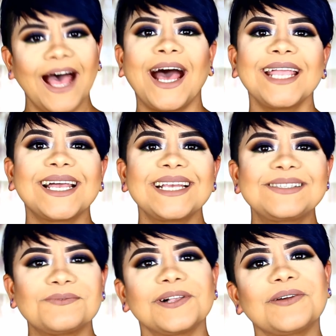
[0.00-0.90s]
Hi
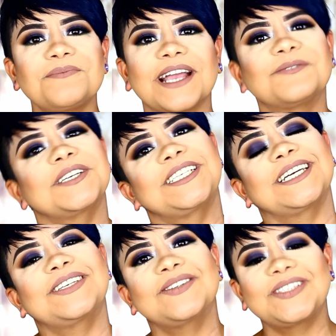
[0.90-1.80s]
guys, welcome back to my
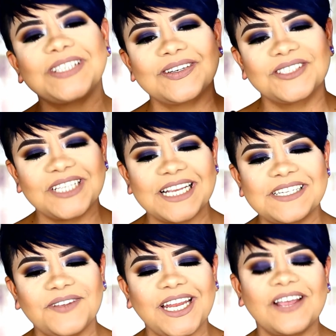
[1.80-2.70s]
channel. So
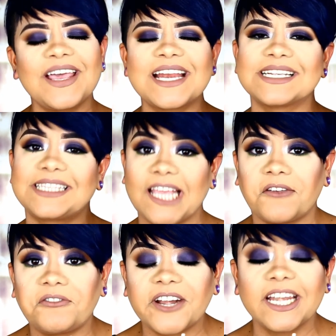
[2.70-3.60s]
today's video, it is
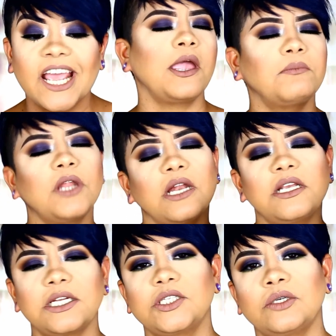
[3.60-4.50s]
different. I'm not
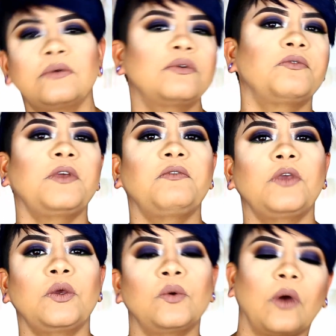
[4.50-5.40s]
gonna do a
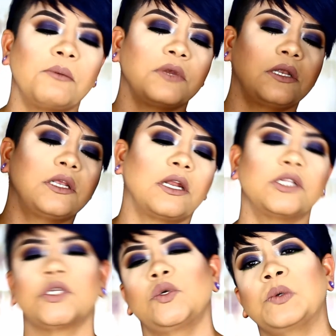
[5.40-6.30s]
review. I'm not
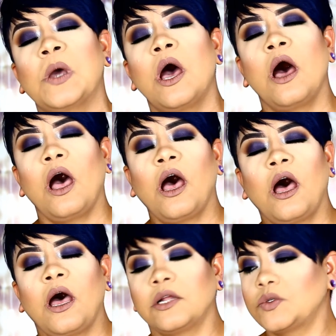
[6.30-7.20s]
gonna do
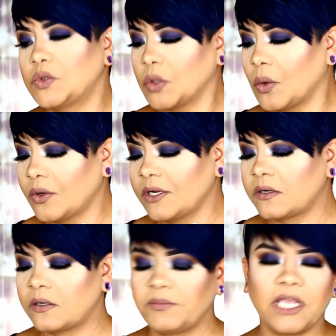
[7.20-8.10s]
a
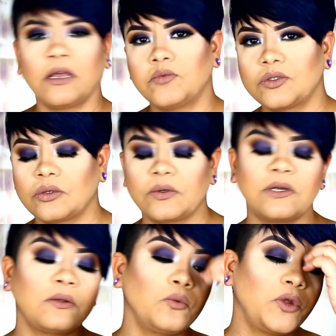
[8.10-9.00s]
tutorial, makeup
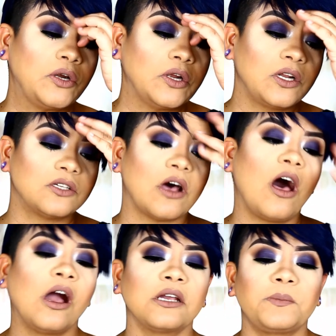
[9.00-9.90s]
tutorial. We are gonna
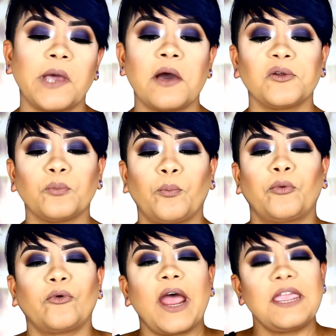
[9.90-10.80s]
talk about
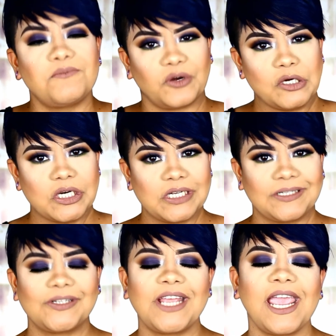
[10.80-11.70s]
primers.
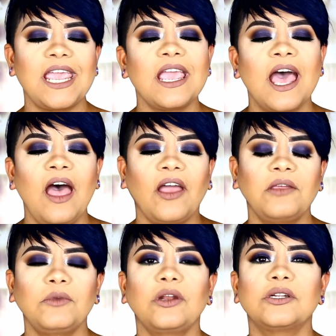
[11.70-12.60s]
Today, I
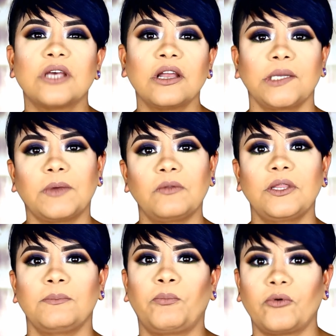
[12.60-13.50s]
am gonna talk about
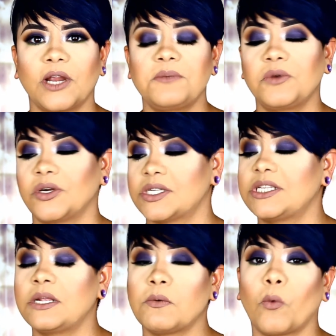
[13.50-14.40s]
the primers
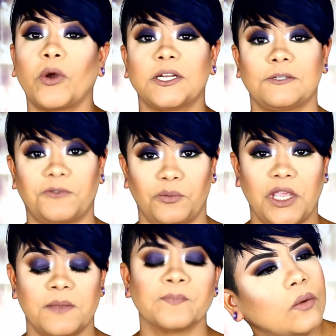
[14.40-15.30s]
that works for
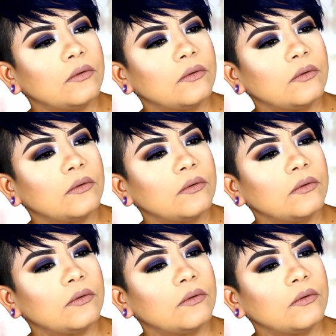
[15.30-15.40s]
me.